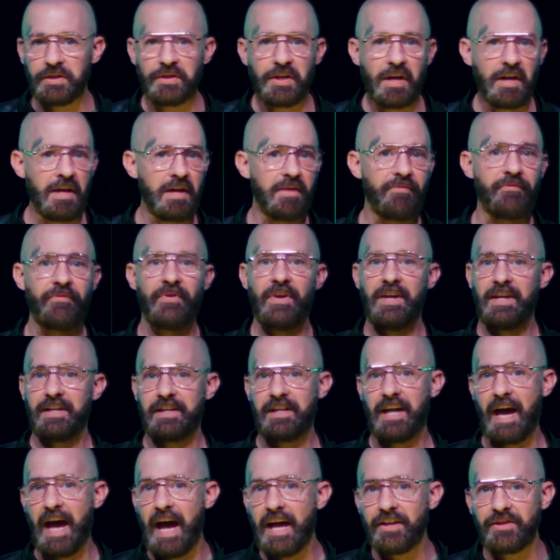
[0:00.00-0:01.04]
enough,
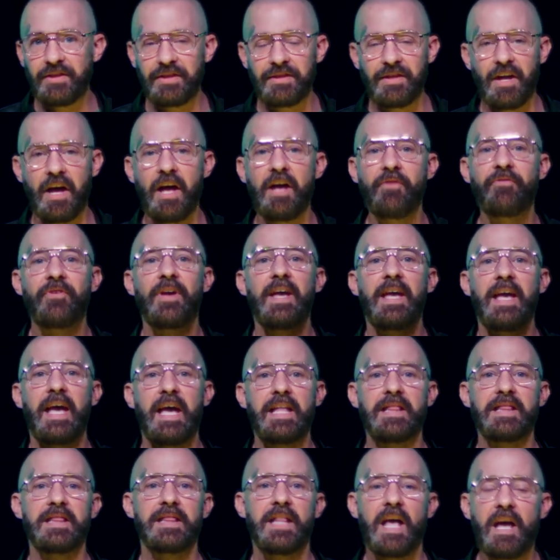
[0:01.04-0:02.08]
kind enough,
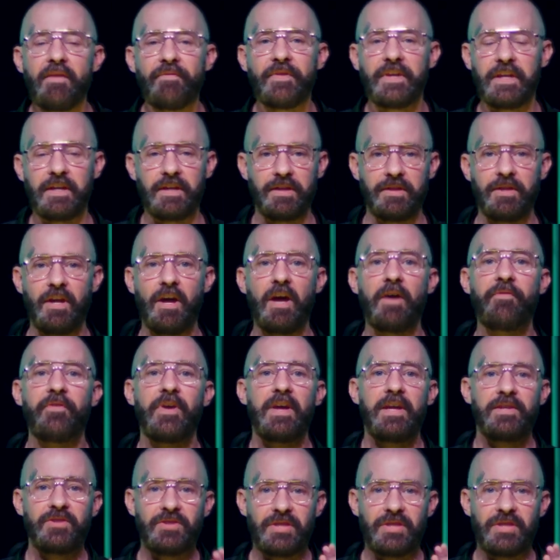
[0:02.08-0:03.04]
and loving enough